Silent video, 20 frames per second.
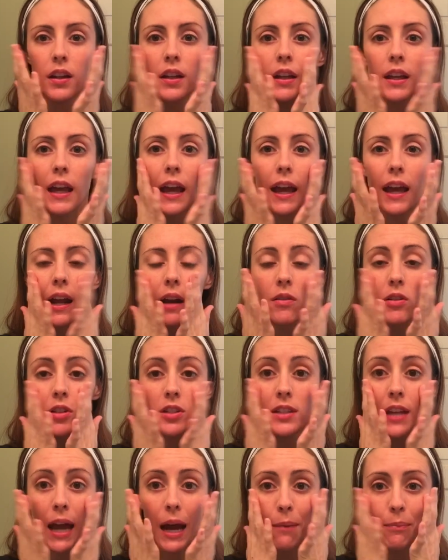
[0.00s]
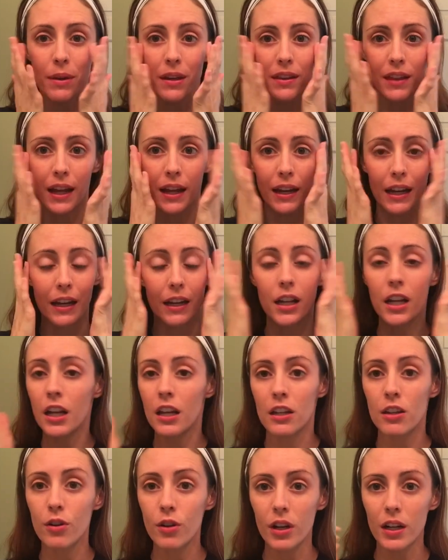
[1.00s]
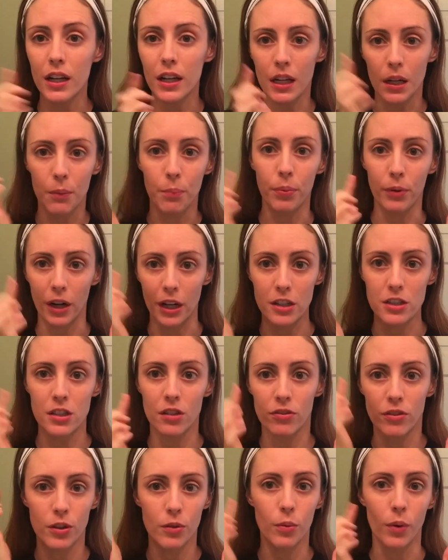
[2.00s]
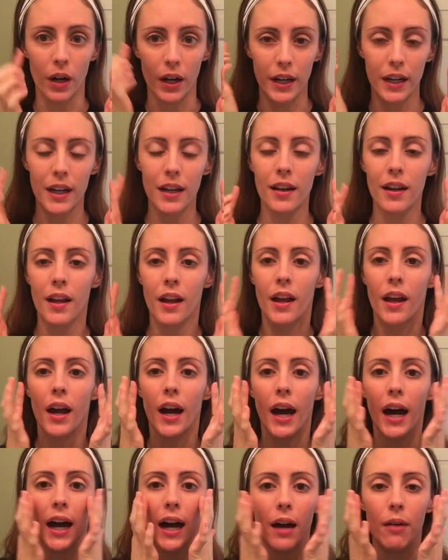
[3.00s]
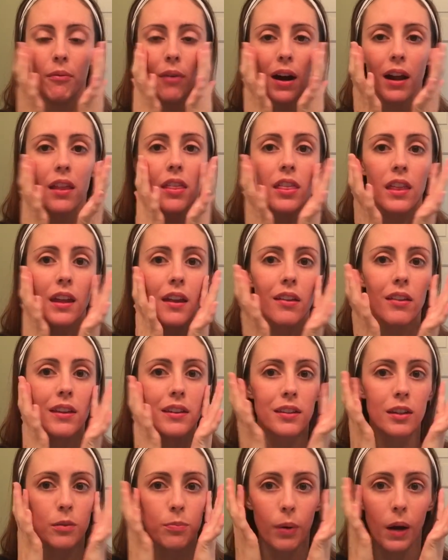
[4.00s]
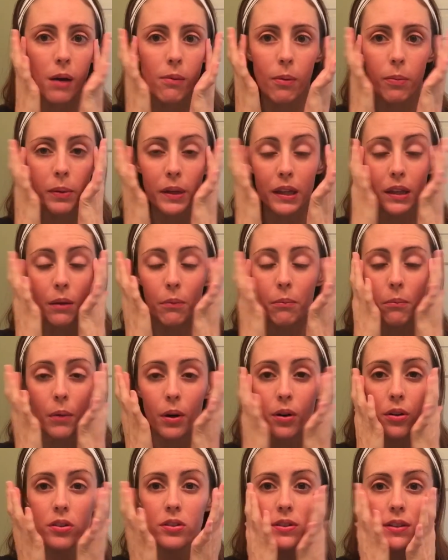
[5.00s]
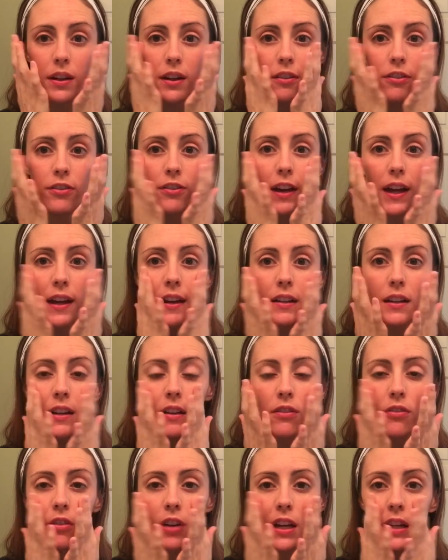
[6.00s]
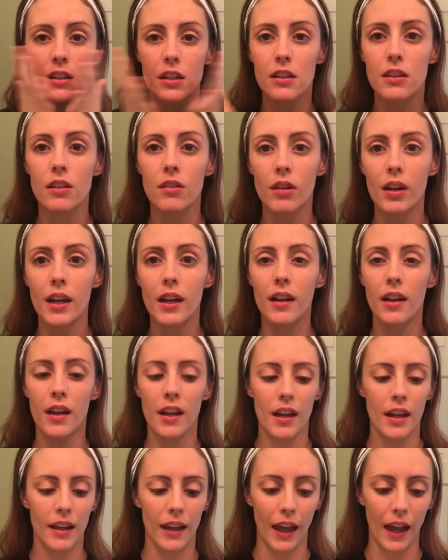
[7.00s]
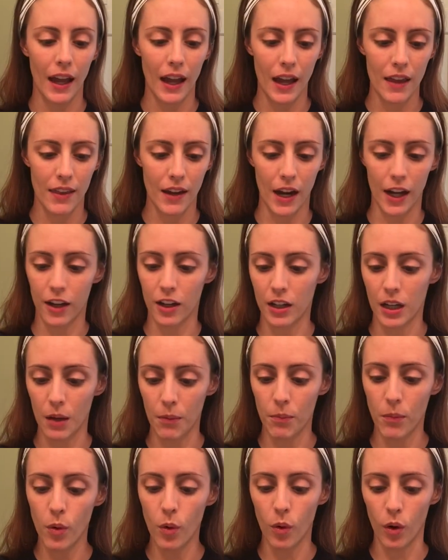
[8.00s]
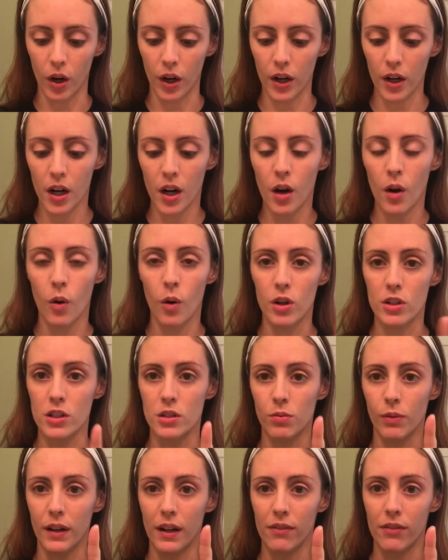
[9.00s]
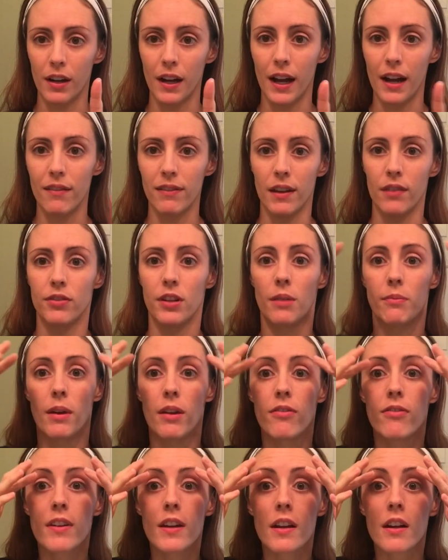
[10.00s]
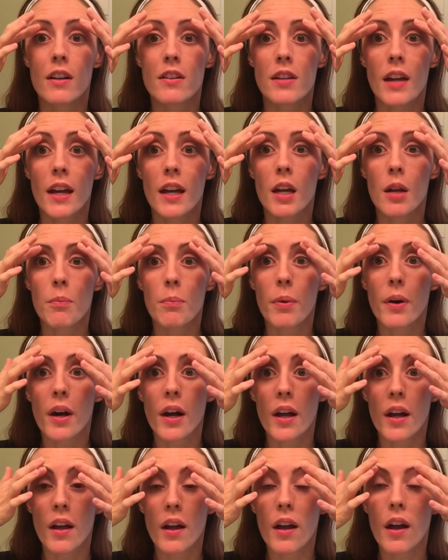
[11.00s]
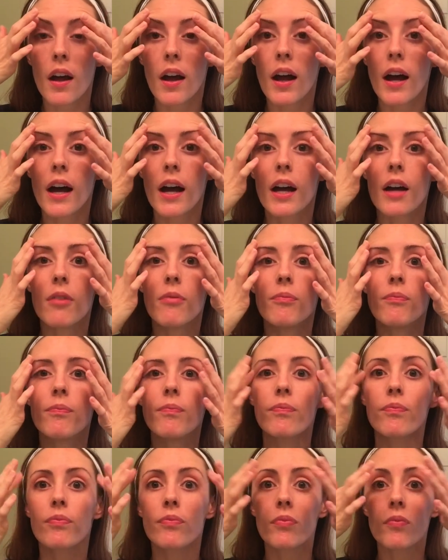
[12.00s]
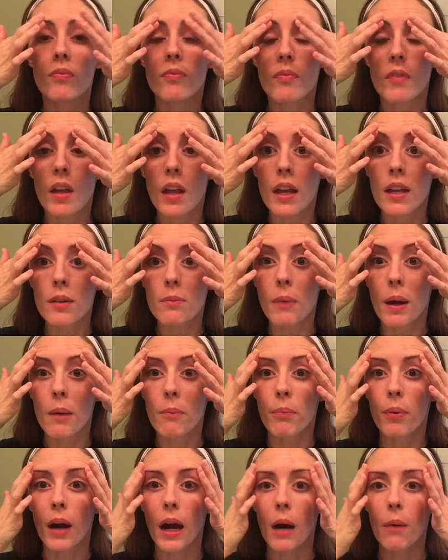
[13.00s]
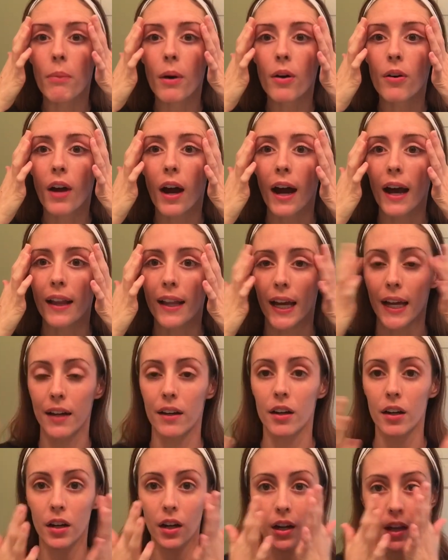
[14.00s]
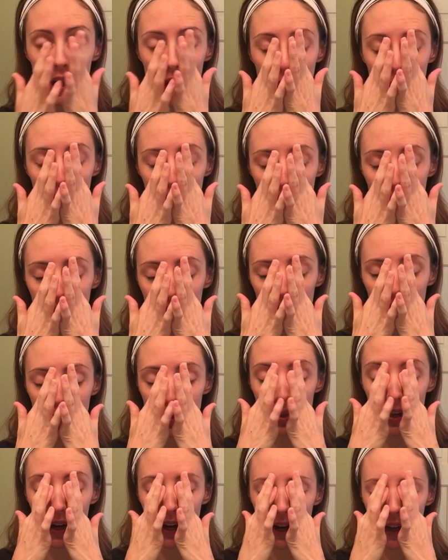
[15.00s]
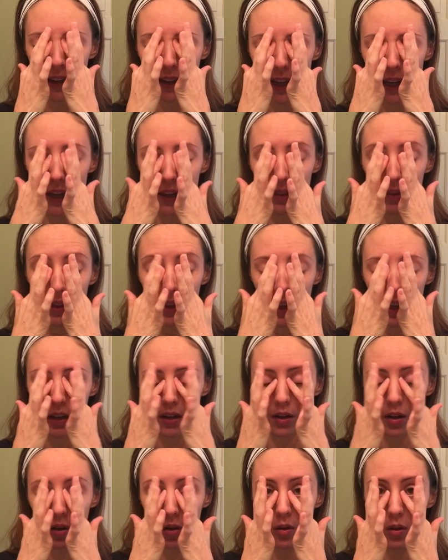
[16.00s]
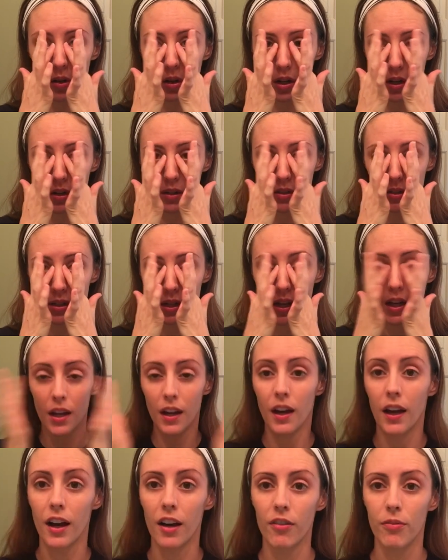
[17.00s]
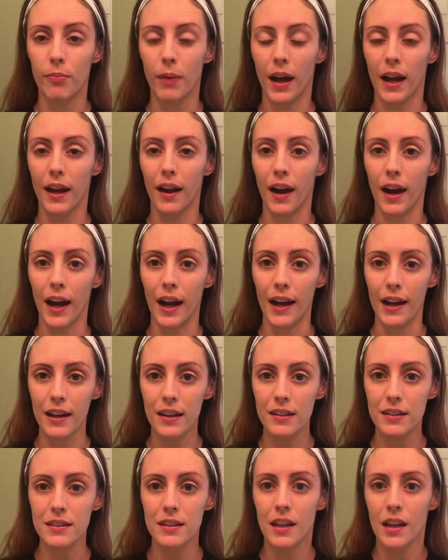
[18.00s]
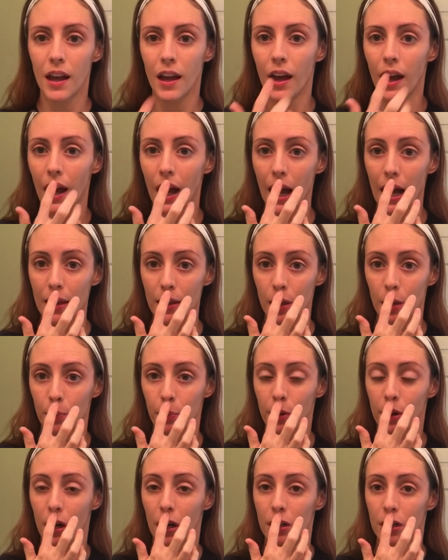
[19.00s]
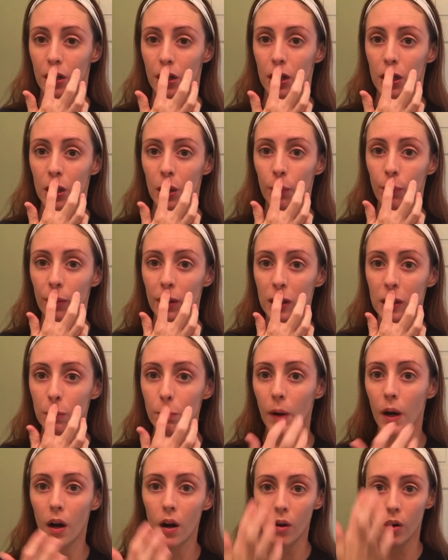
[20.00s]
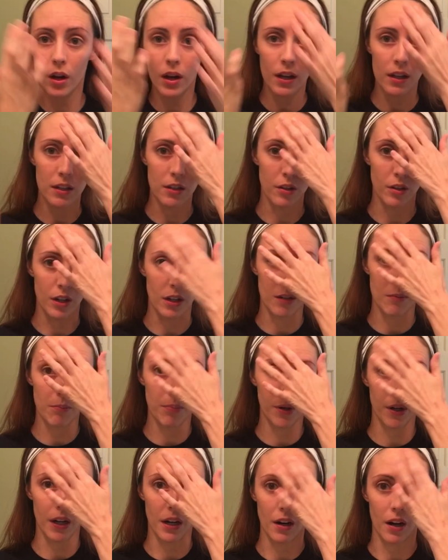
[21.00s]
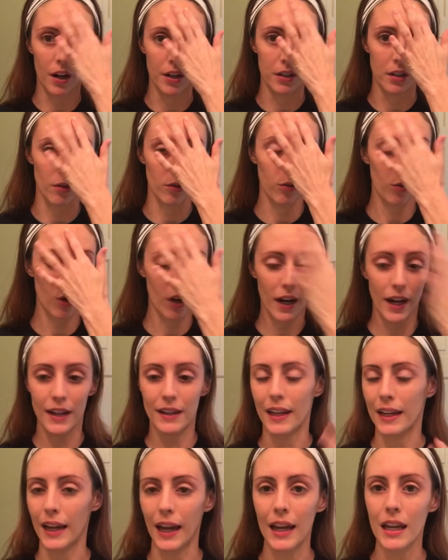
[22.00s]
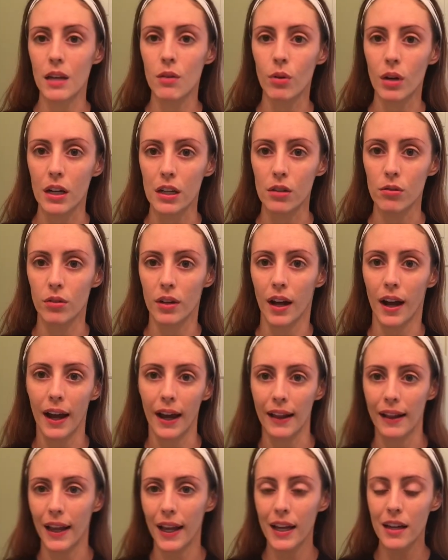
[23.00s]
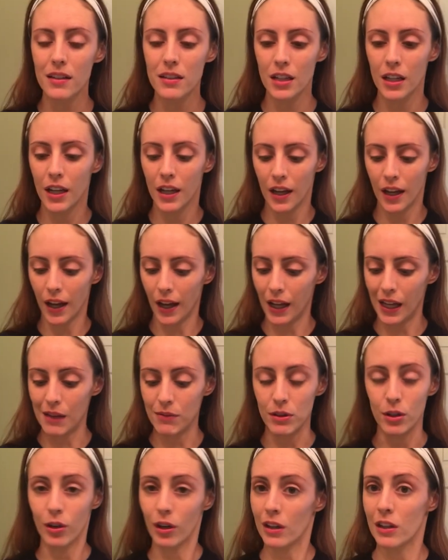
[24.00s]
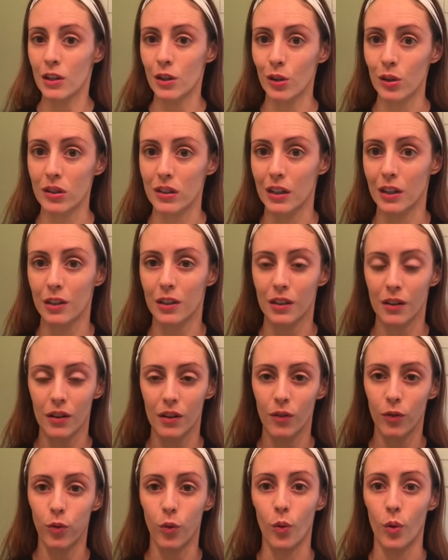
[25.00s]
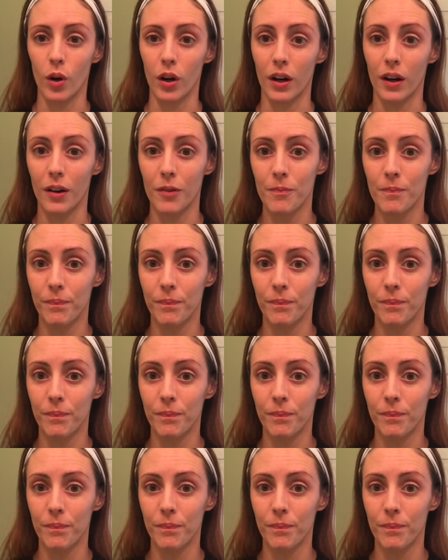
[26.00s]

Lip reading: Okay, and I'm just tapping that in. You could get a brush if you wanted. I think this is probably the most effective way to do it. Okay, and then I could get more, or just whatever I have left on my fingers, I could put as my brow bone highlighter. I could use it to highlight the inner corners of my eyes. You could put it on your Cupid's bow. You could put it on your forehead, like anywhere you would highlight. You can use this for